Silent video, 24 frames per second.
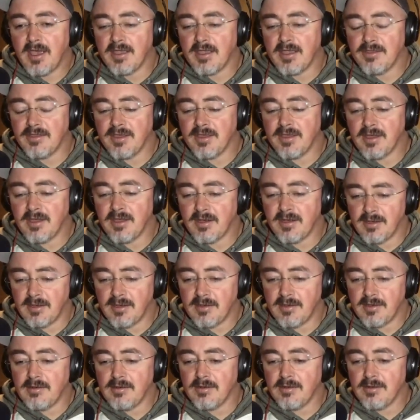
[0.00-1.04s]
And
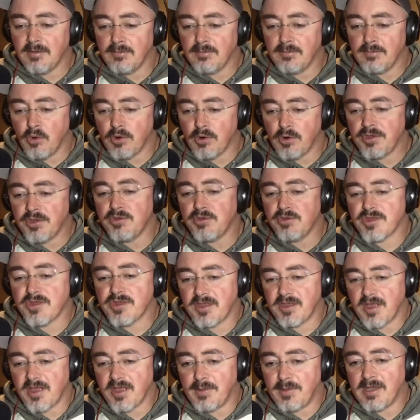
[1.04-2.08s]
then the more you
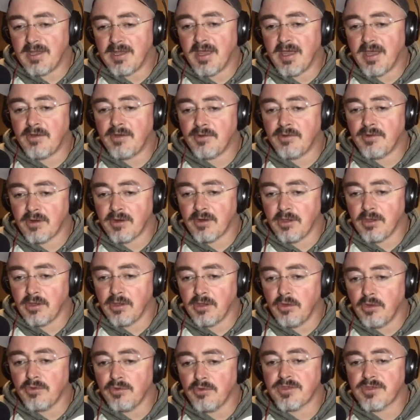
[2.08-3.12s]
stop it down or
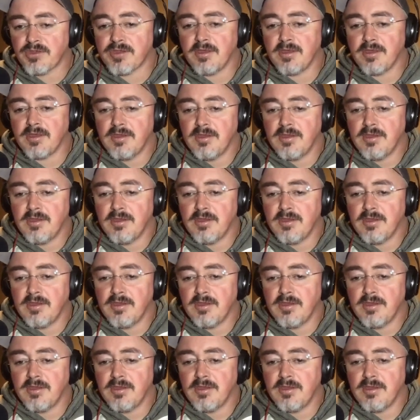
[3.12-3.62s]
close